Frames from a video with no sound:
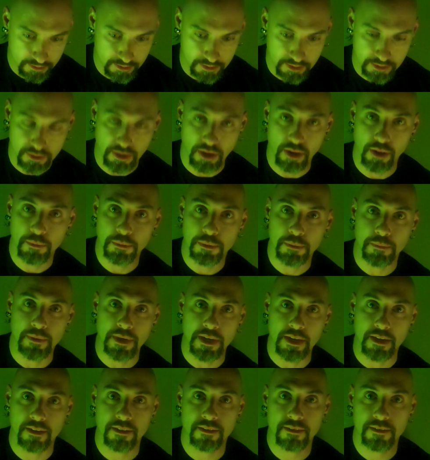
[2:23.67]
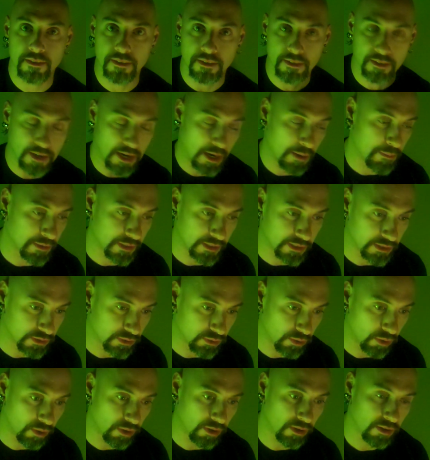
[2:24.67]
it's all up to me, that I'm in
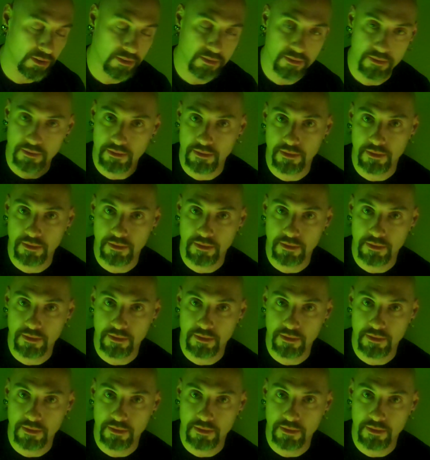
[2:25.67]
control,